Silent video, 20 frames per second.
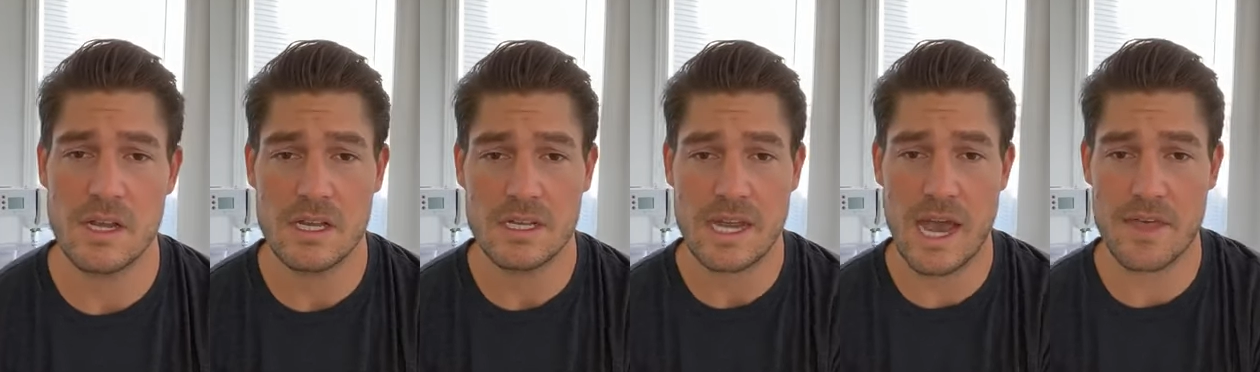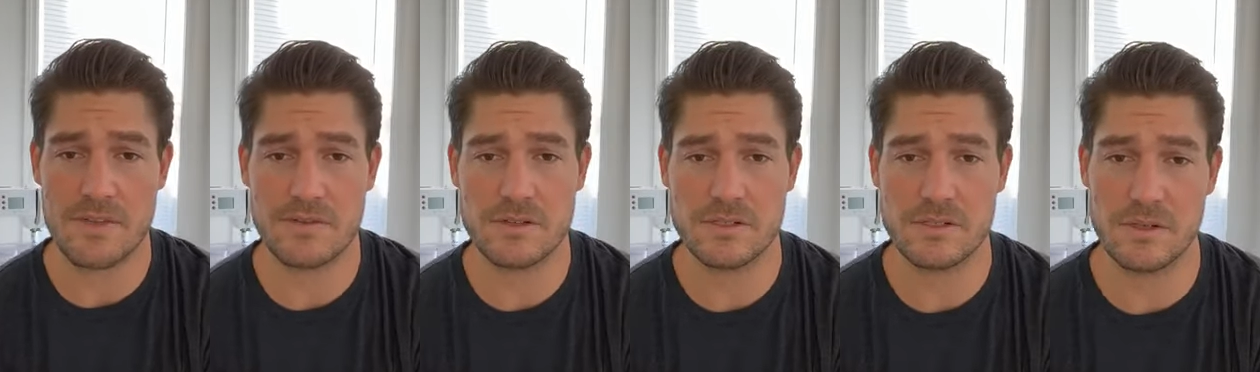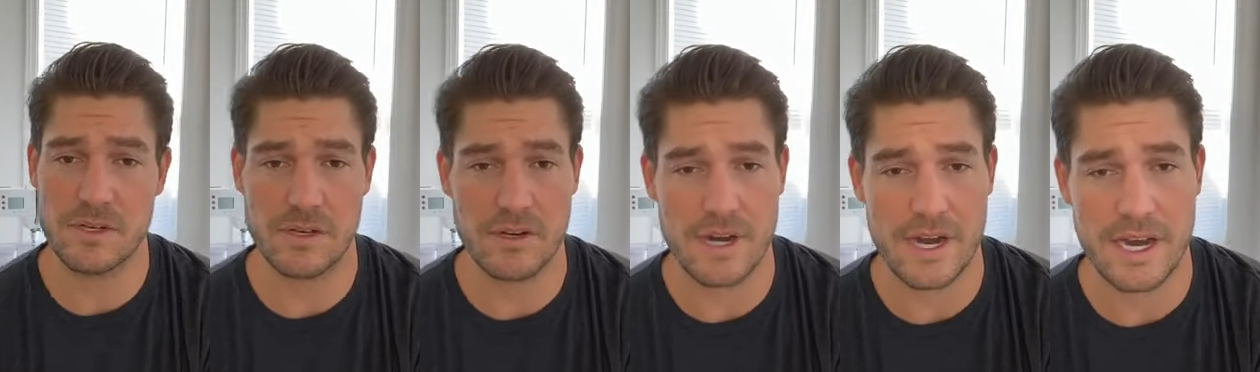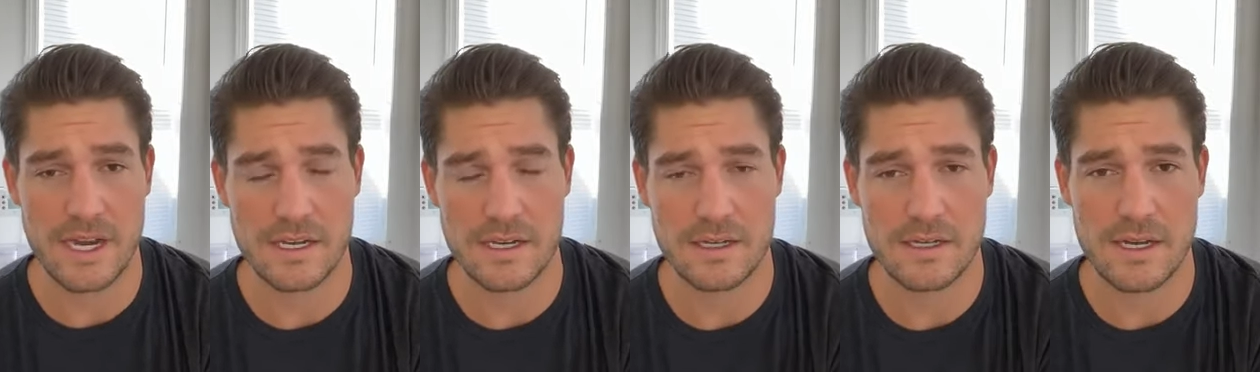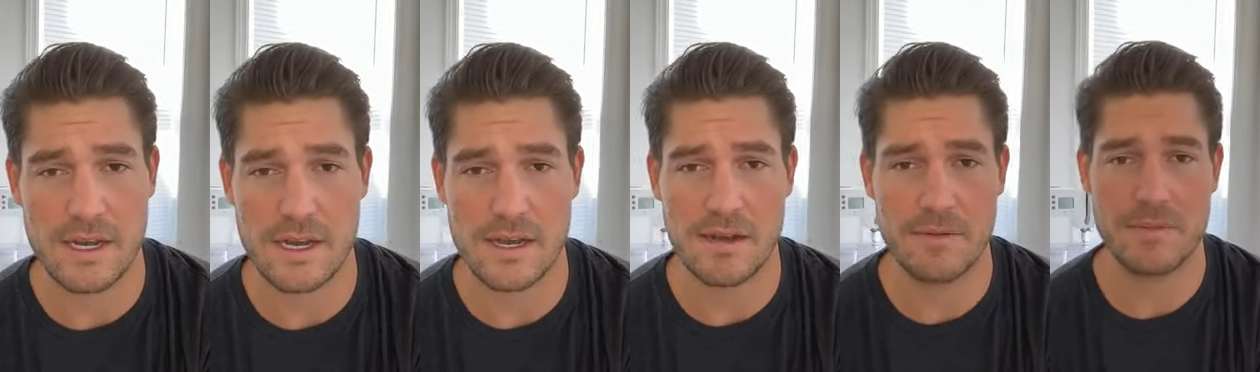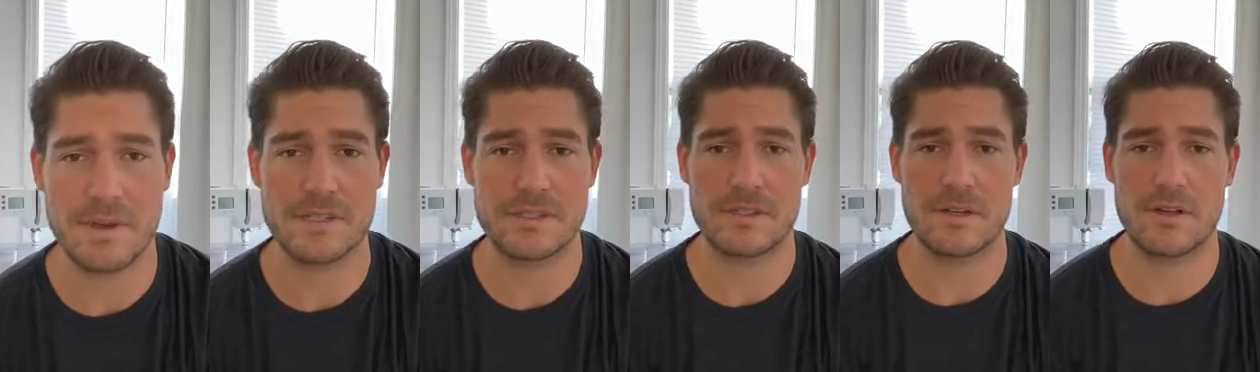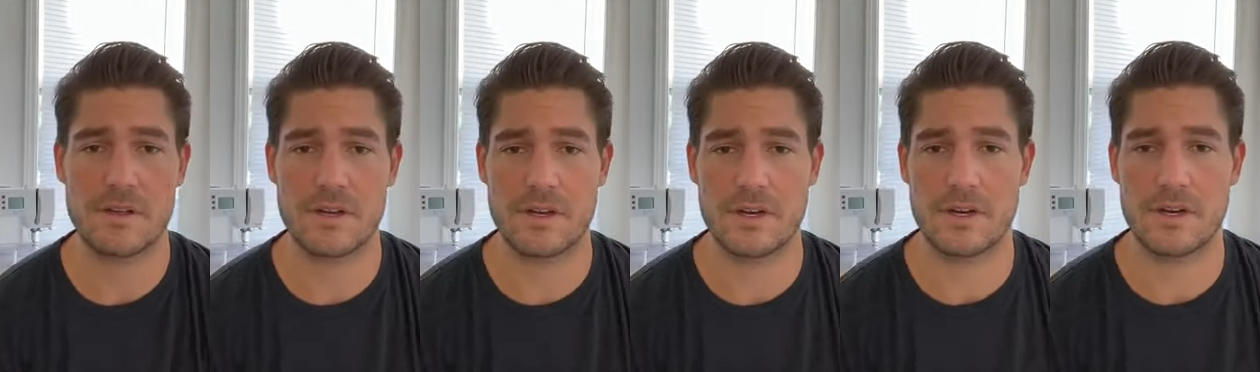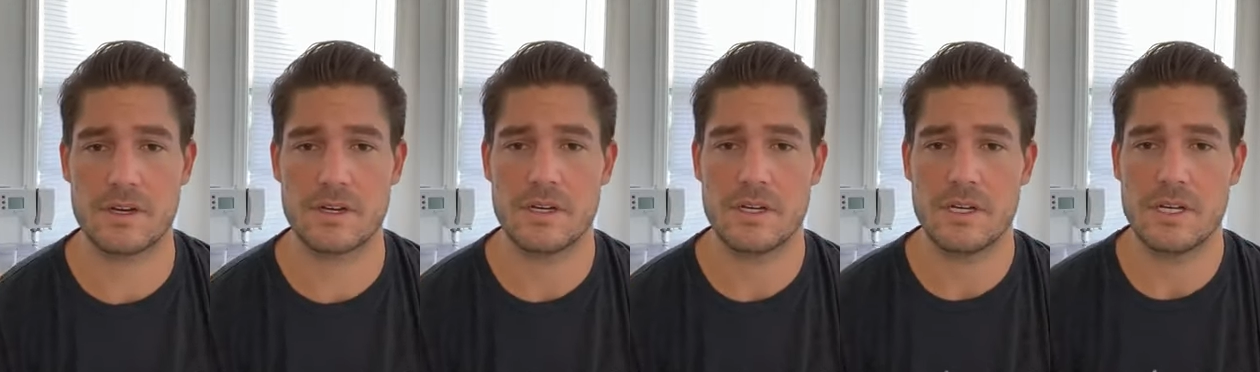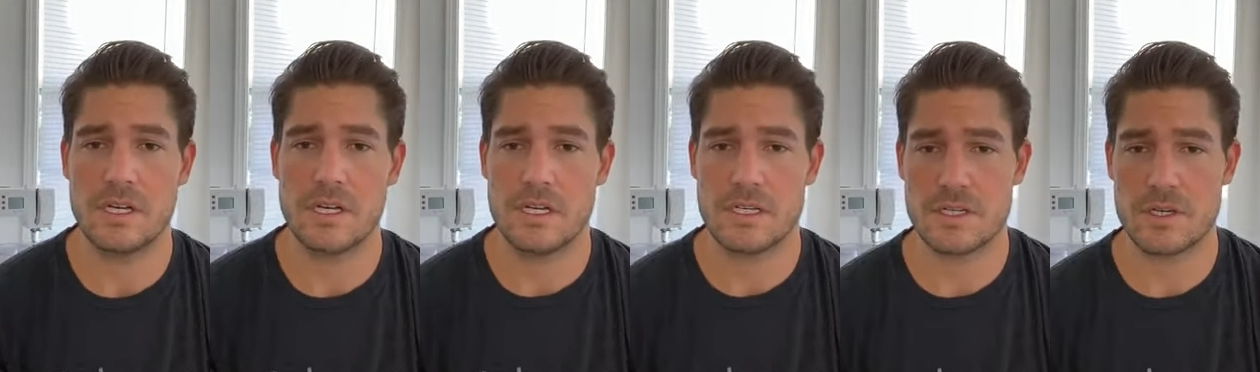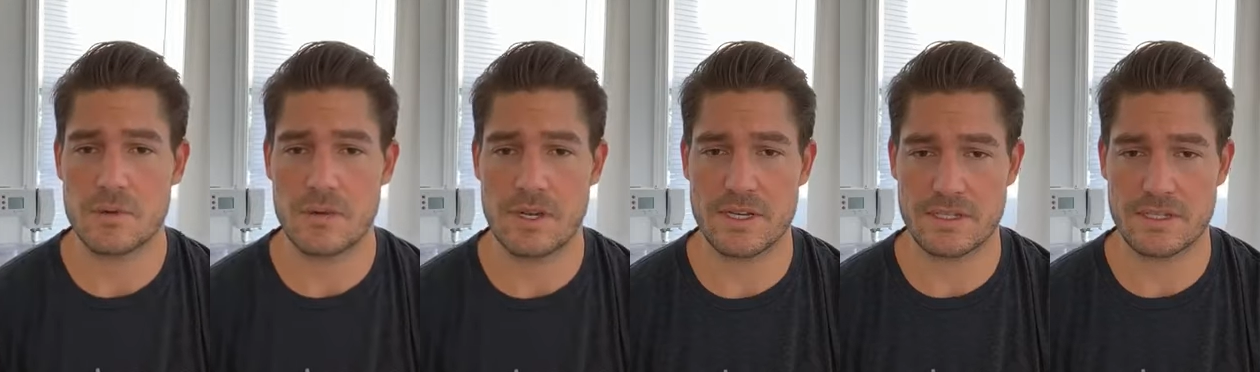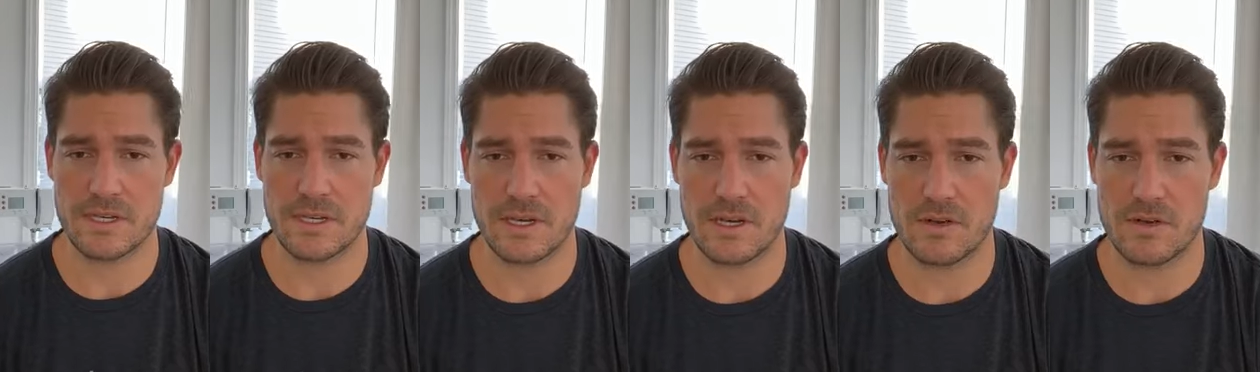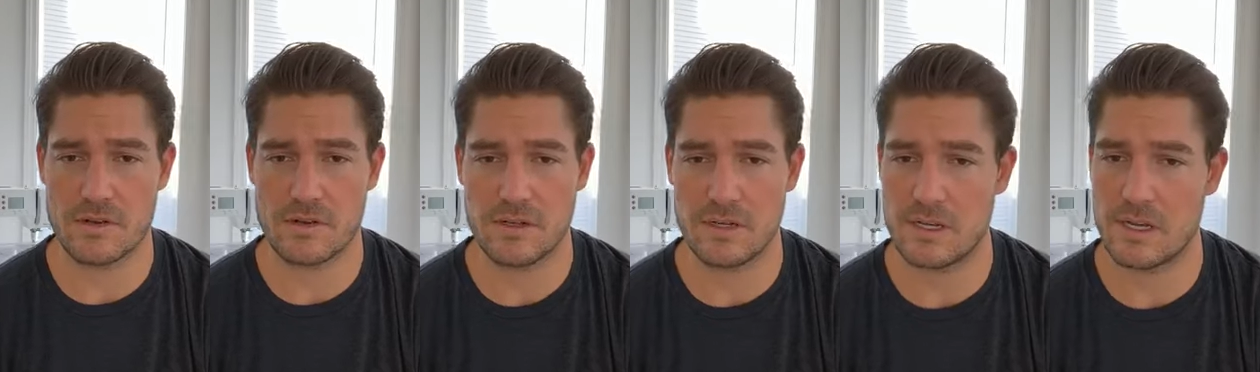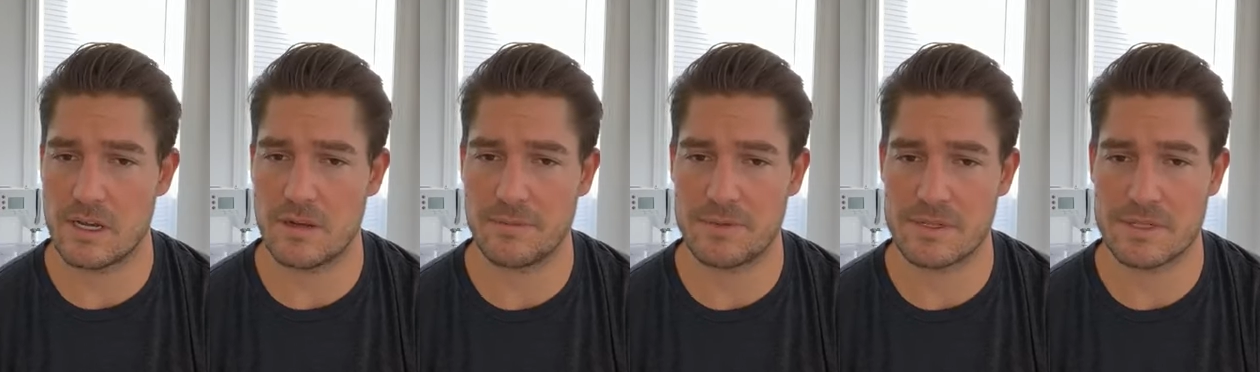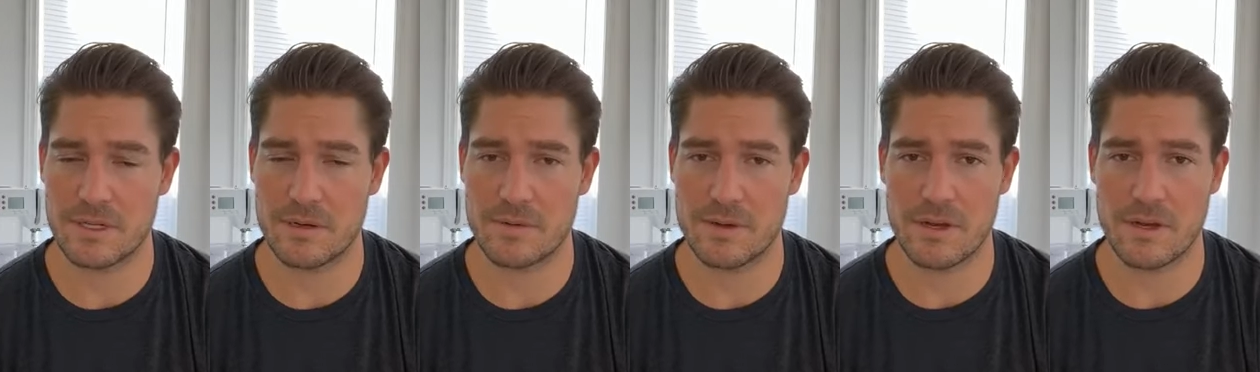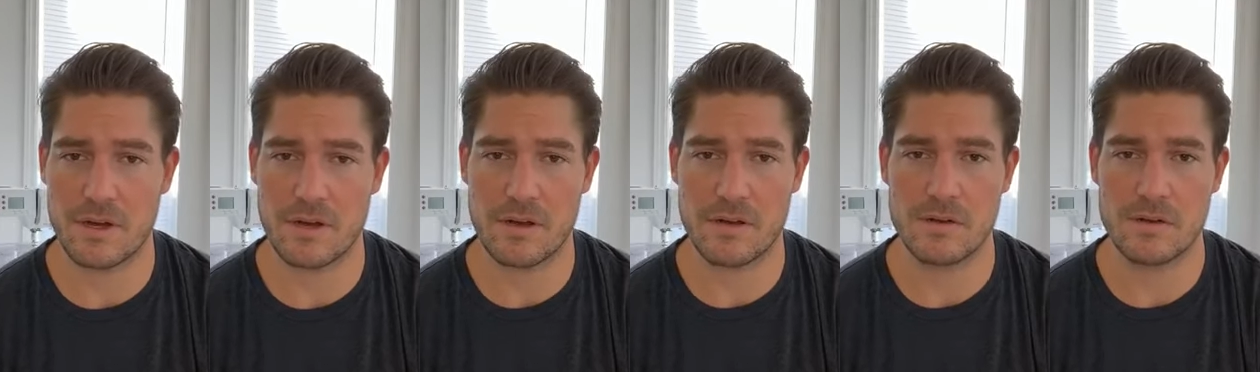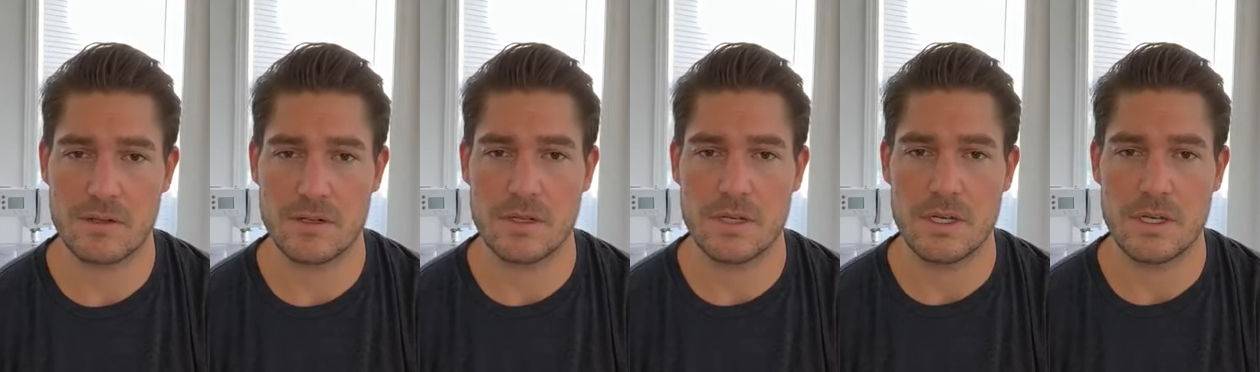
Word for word: Catherine's doing great. Um, I saw her two weeks ago um, until we all,